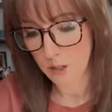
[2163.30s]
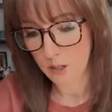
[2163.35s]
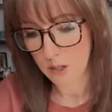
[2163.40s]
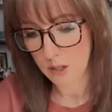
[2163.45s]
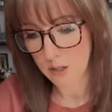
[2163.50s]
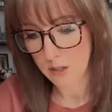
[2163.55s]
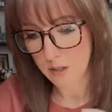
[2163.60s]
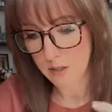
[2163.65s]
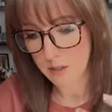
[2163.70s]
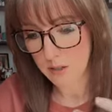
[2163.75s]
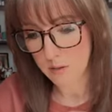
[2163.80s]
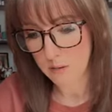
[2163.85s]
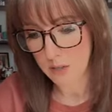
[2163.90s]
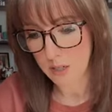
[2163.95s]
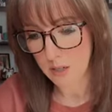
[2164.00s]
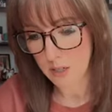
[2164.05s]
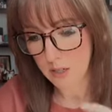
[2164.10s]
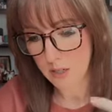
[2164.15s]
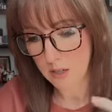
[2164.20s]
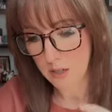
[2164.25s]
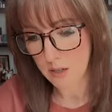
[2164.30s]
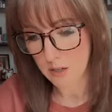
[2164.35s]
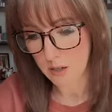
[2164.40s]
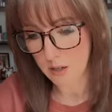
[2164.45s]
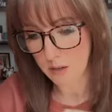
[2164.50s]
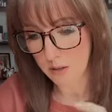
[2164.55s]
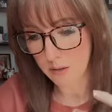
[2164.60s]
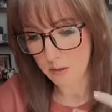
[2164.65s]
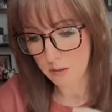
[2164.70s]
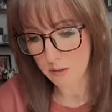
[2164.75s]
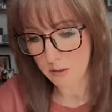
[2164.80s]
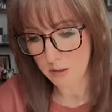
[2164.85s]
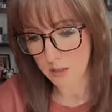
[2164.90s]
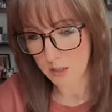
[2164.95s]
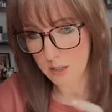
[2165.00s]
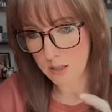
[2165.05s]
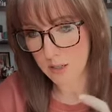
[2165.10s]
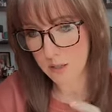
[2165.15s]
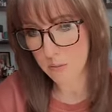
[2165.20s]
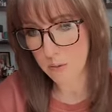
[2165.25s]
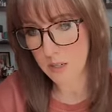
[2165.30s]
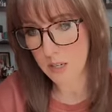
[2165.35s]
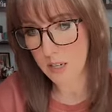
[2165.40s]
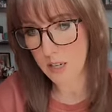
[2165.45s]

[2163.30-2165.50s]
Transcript: What else do we need to know for this